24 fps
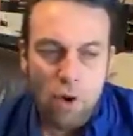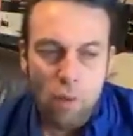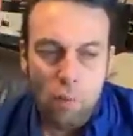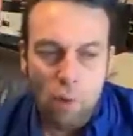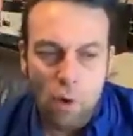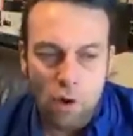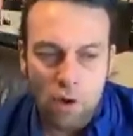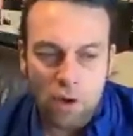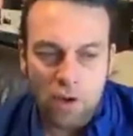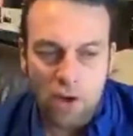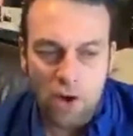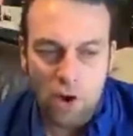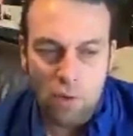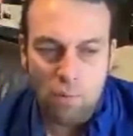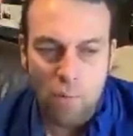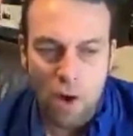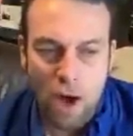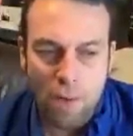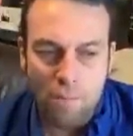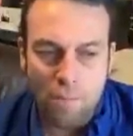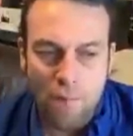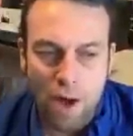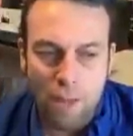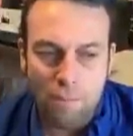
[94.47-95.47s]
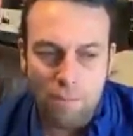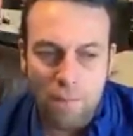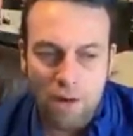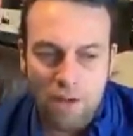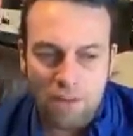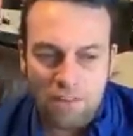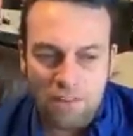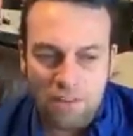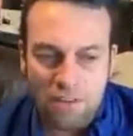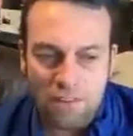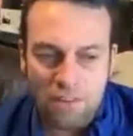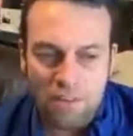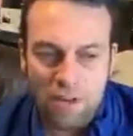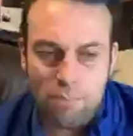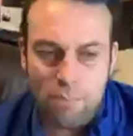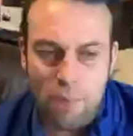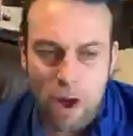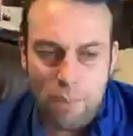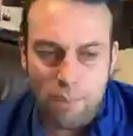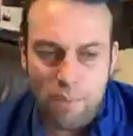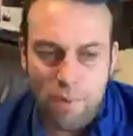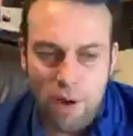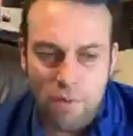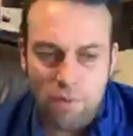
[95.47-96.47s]
What killed my mum, my sister,
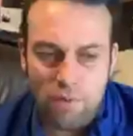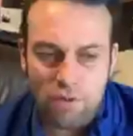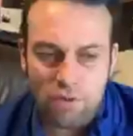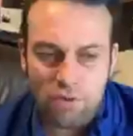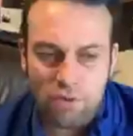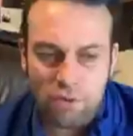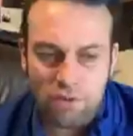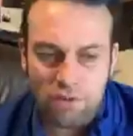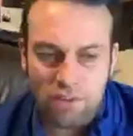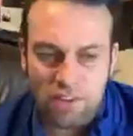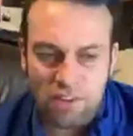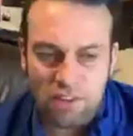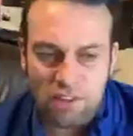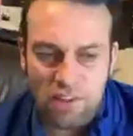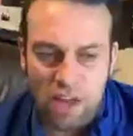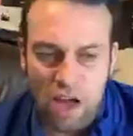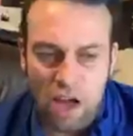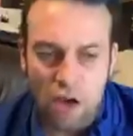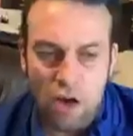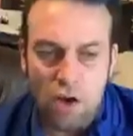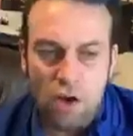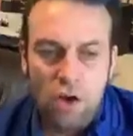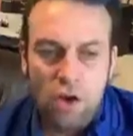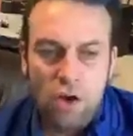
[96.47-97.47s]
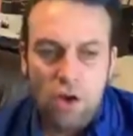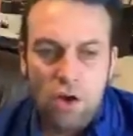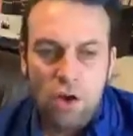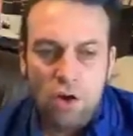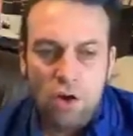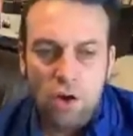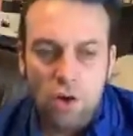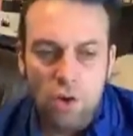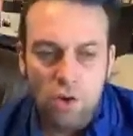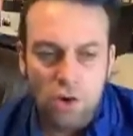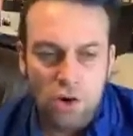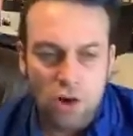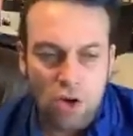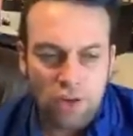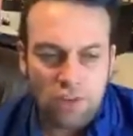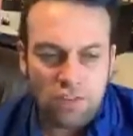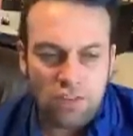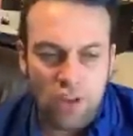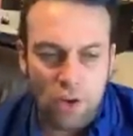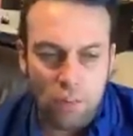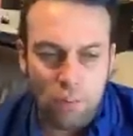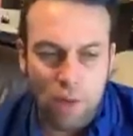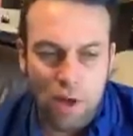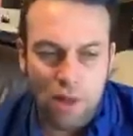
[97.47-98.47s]
my brothers or sister? Who
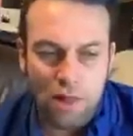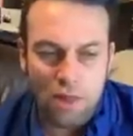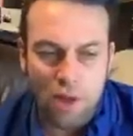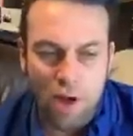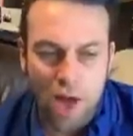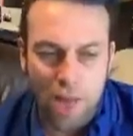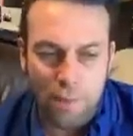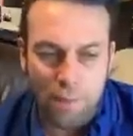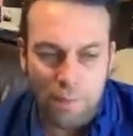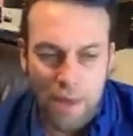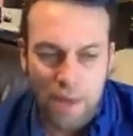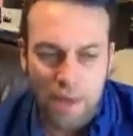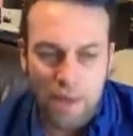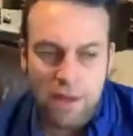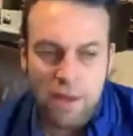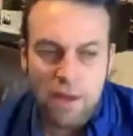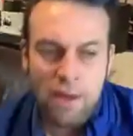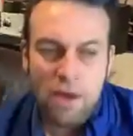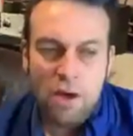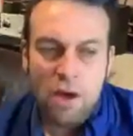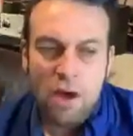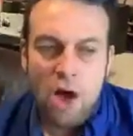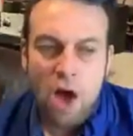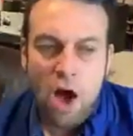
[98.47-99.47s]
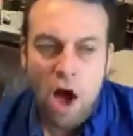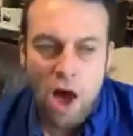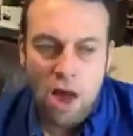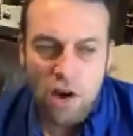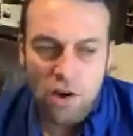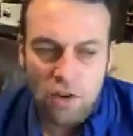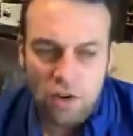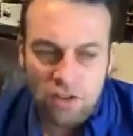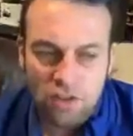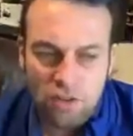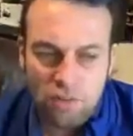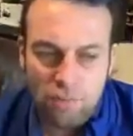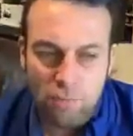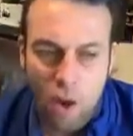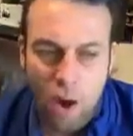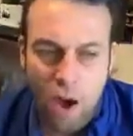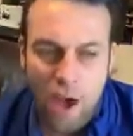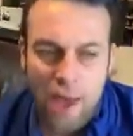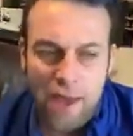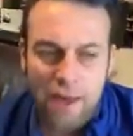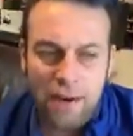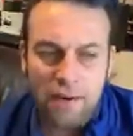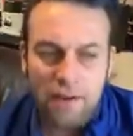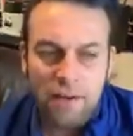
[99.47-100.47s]
lost someone like me? I lost
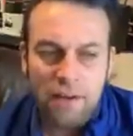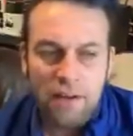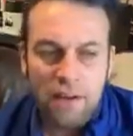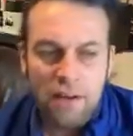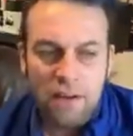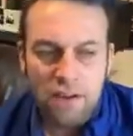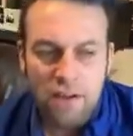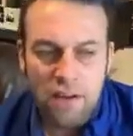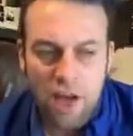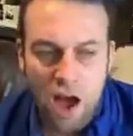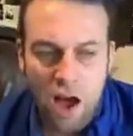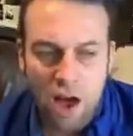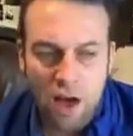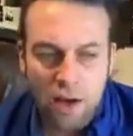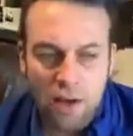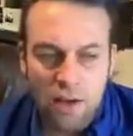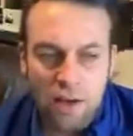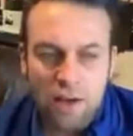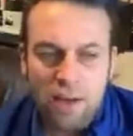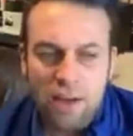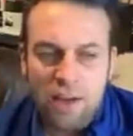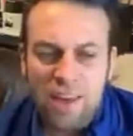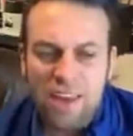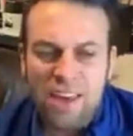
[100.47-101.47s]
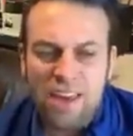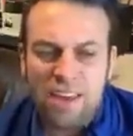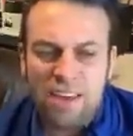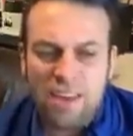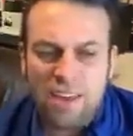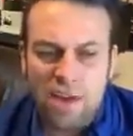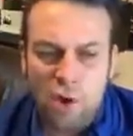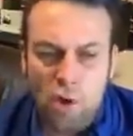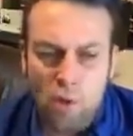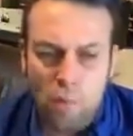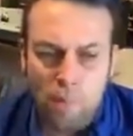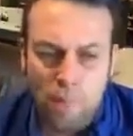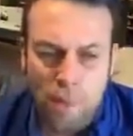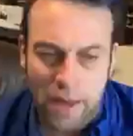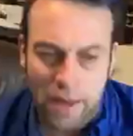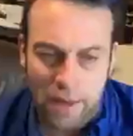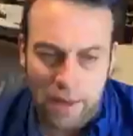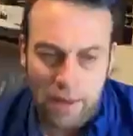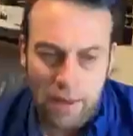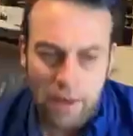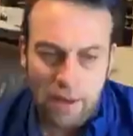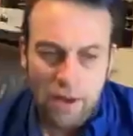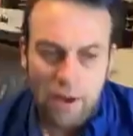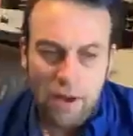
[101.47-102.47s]
mine young. It killed
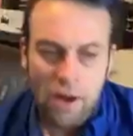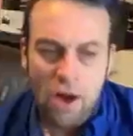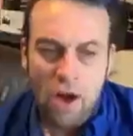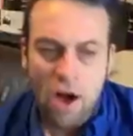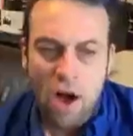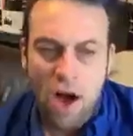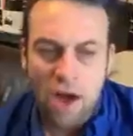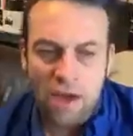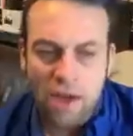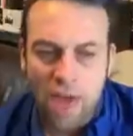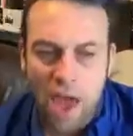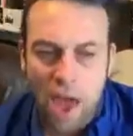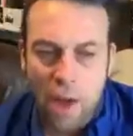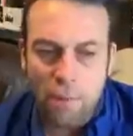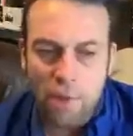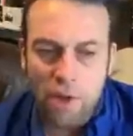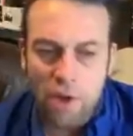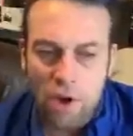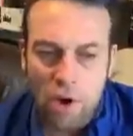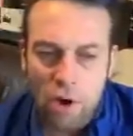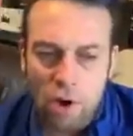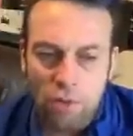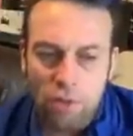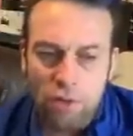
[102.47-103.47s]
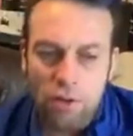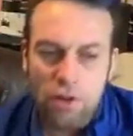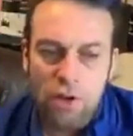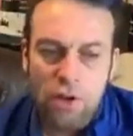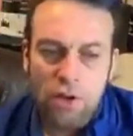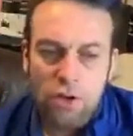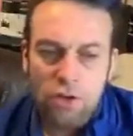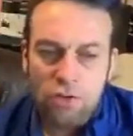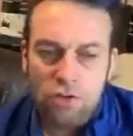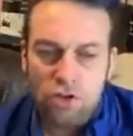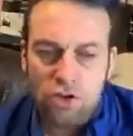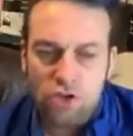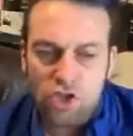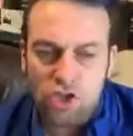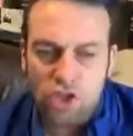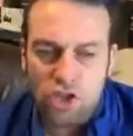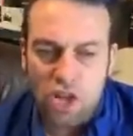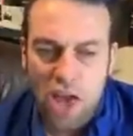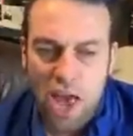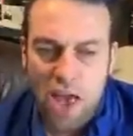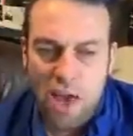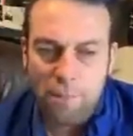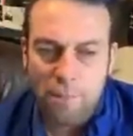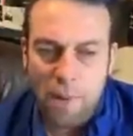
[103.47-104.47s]
me. I carry on to
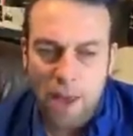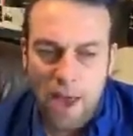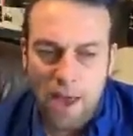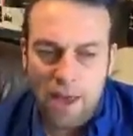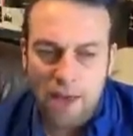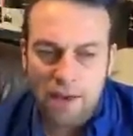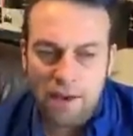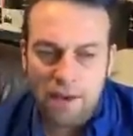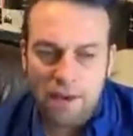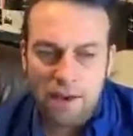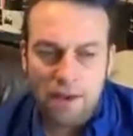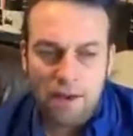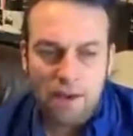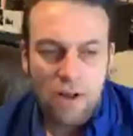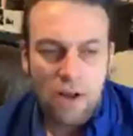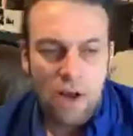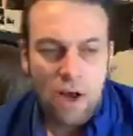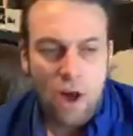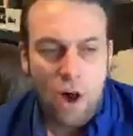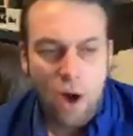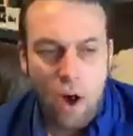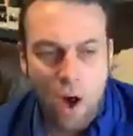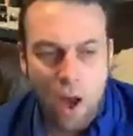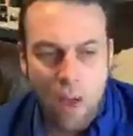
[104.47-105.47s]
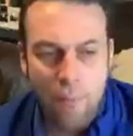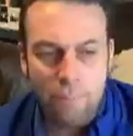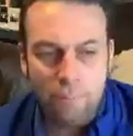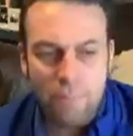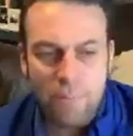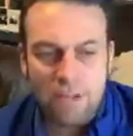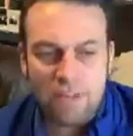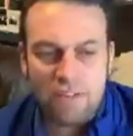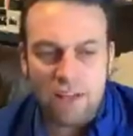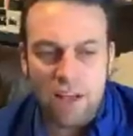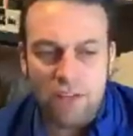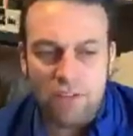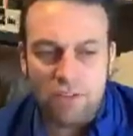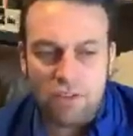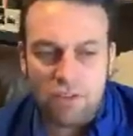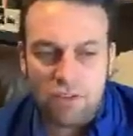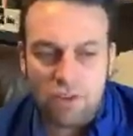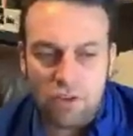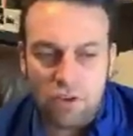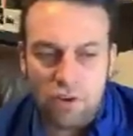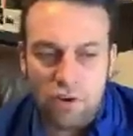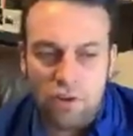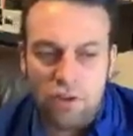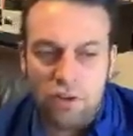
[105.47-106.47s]
share pain. I'm
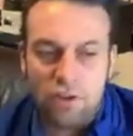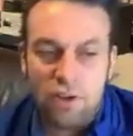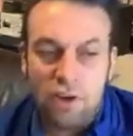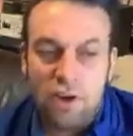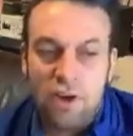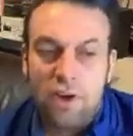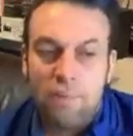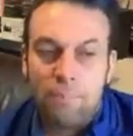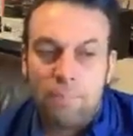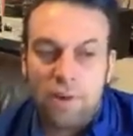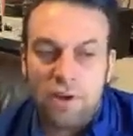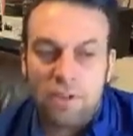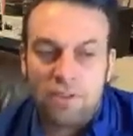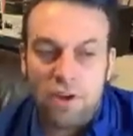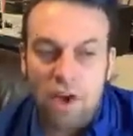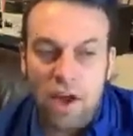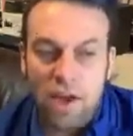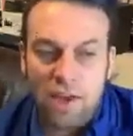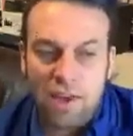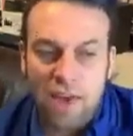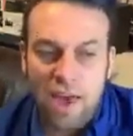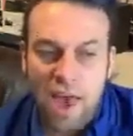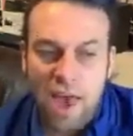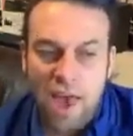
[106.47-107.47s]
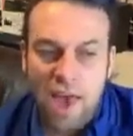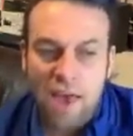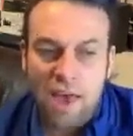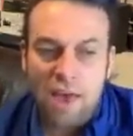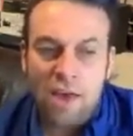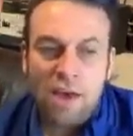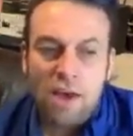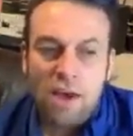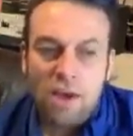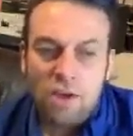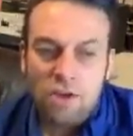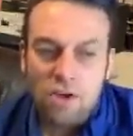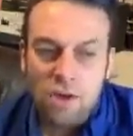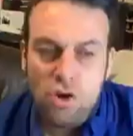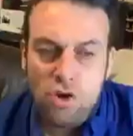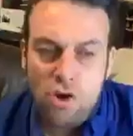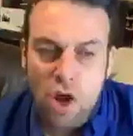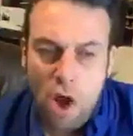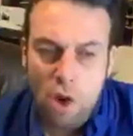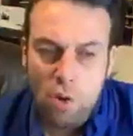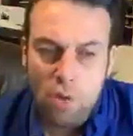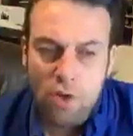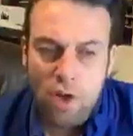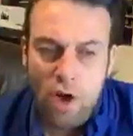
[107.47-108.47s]
misunderstood, but I care. You
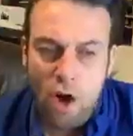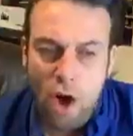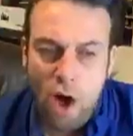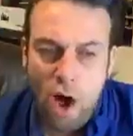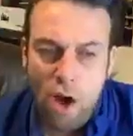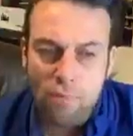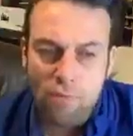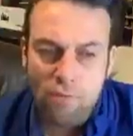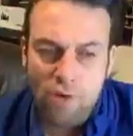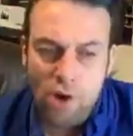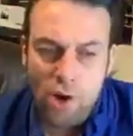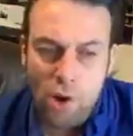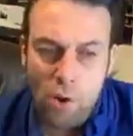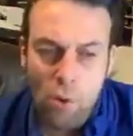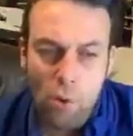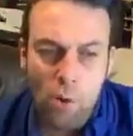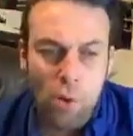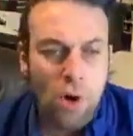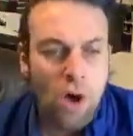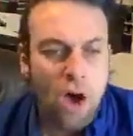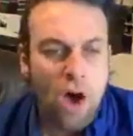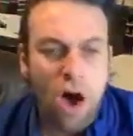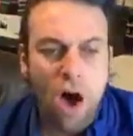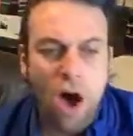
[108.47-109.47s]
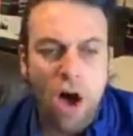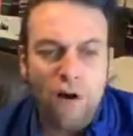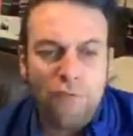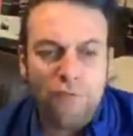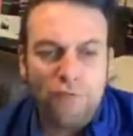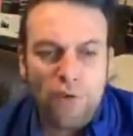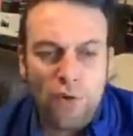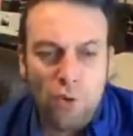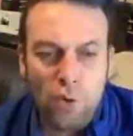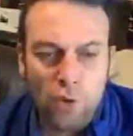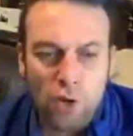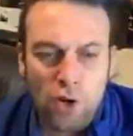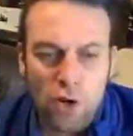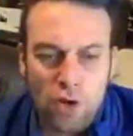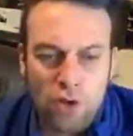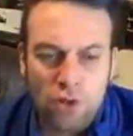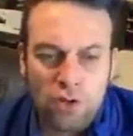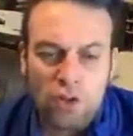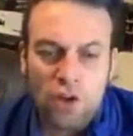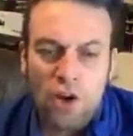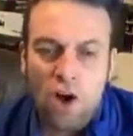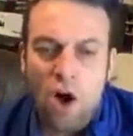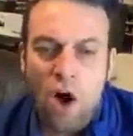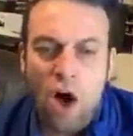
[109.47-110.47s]
know that I'm real. I feel
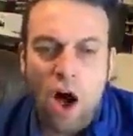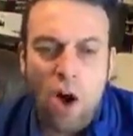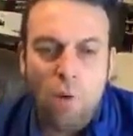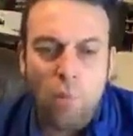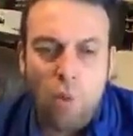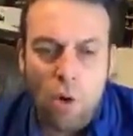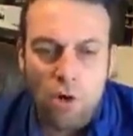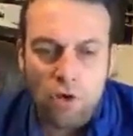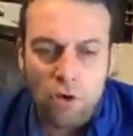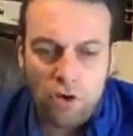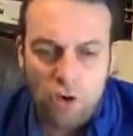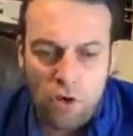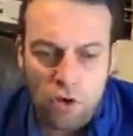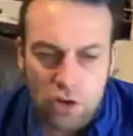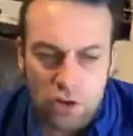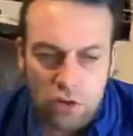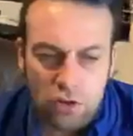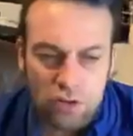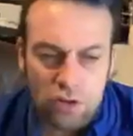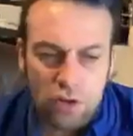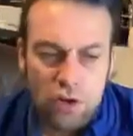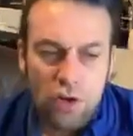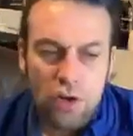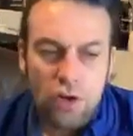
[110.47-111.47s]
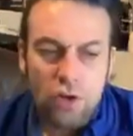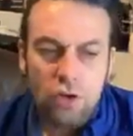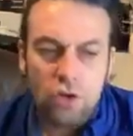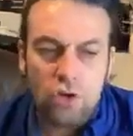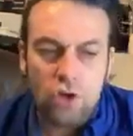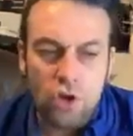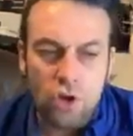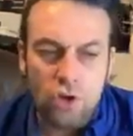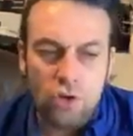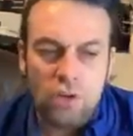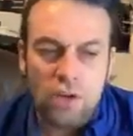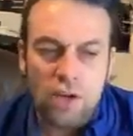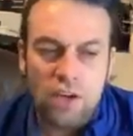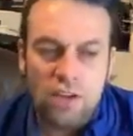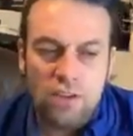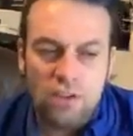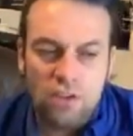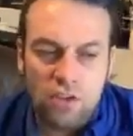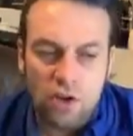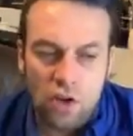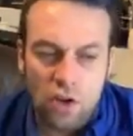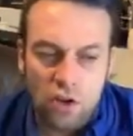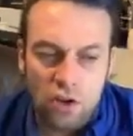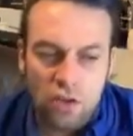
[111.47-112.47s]
good. I want good. Good
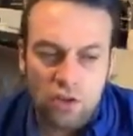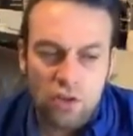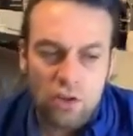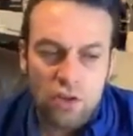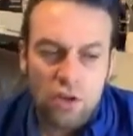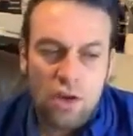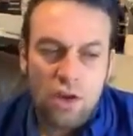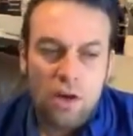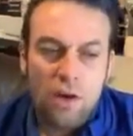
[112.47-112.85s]
is good.